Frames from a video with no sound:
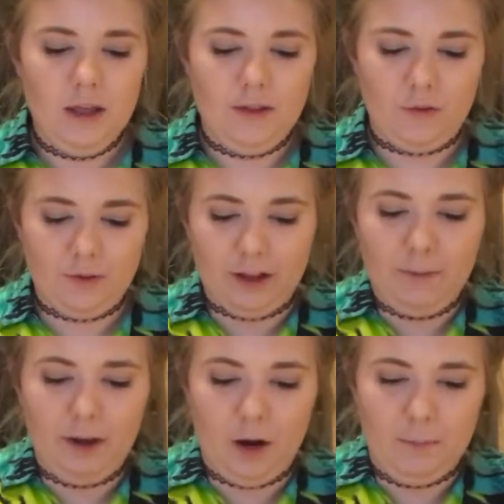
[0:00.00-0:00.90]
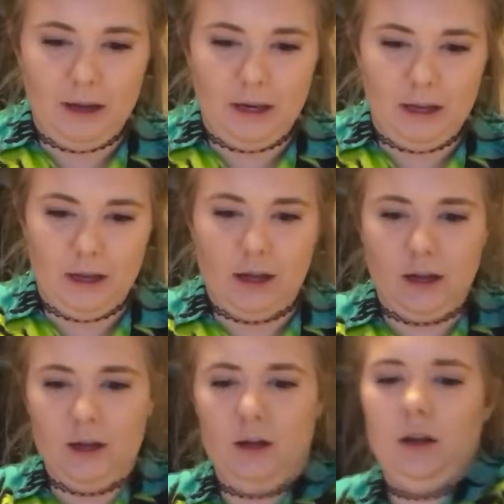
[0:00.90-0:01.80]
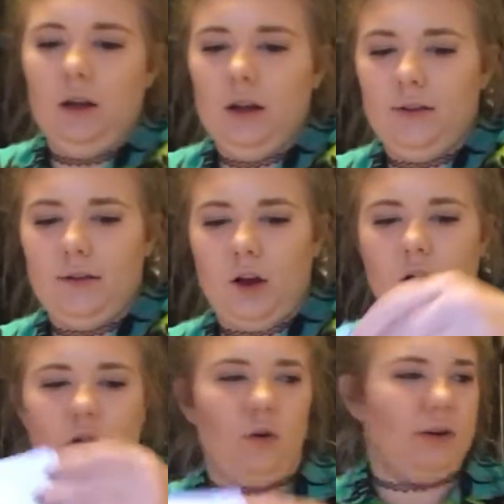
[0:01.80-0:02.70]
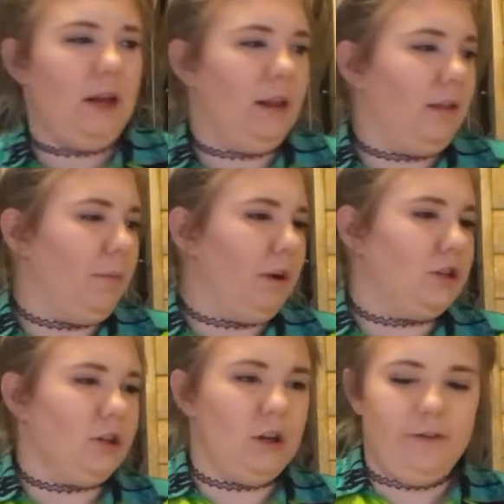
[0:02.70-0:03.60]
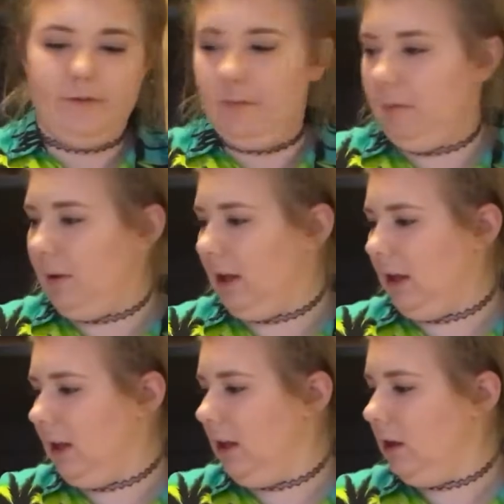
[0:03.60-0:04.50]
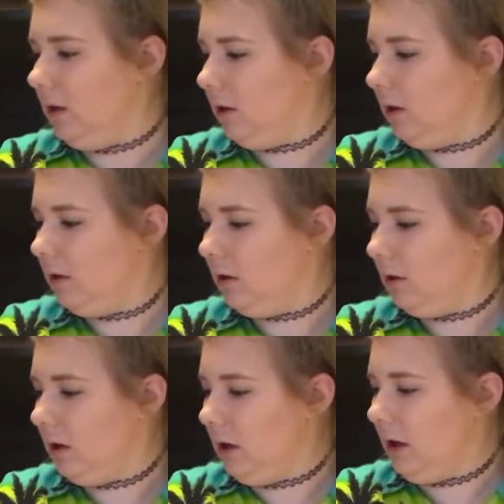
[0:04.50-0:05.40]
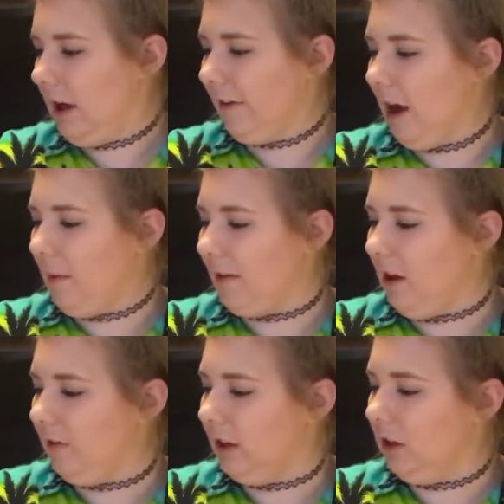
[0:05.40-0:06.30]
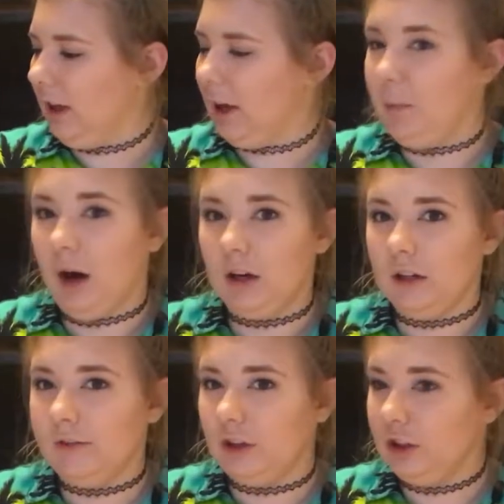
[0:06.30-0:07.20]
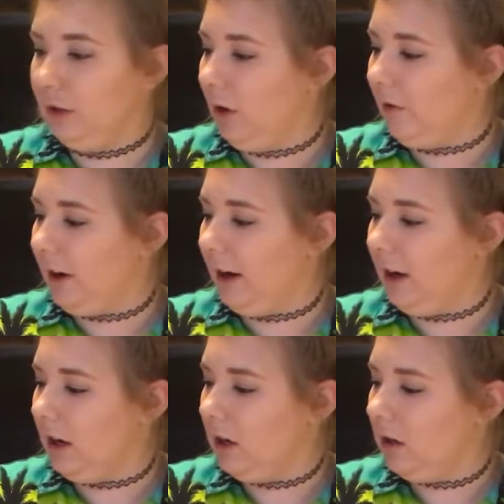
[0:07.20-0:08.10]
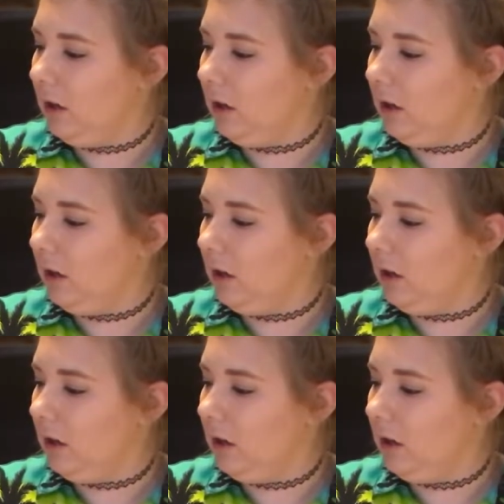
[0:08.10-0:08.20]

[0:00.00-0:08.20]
This one's going to be our media. And so we're going to take this picture of me. I got myself a little like puddle of glue over here.